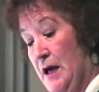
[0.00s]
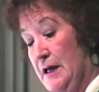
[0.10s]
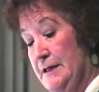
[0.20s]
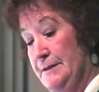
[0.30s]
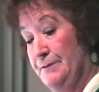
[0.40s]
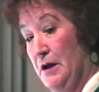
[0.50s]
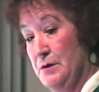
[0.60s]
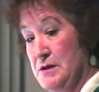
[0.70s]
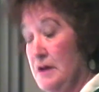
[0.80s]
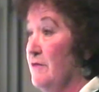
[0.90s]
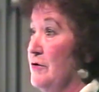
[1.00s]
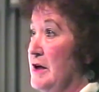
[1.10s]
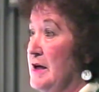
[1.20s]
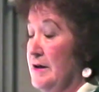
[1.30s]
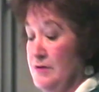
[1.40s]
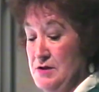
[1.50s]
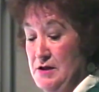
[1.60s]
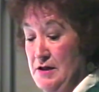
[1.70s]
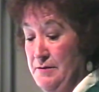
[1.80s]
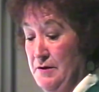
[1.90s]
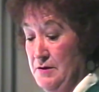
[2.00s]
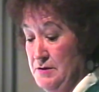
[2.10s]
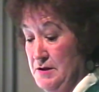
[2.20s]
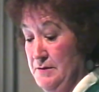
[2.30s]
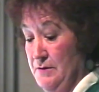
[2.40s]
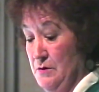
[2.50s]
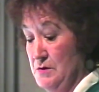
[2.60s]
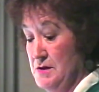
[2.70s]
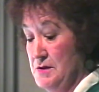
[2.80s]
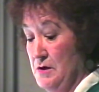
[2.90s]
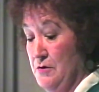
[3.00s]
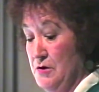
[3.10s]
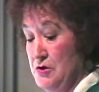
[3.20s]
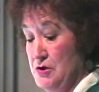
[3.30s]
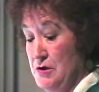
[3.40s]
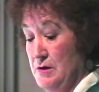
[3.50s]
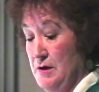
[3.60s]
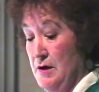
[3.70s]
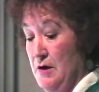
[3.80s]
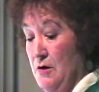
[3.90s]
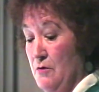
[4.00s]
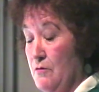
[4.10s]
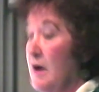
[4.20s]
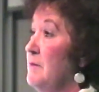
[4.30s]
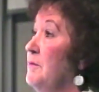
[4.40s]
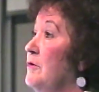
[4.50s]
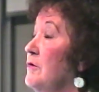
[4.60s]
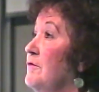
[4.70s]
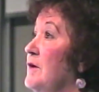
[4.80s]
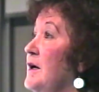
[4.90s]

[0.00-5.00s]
I was only very young at the time, and there was this orange round ball of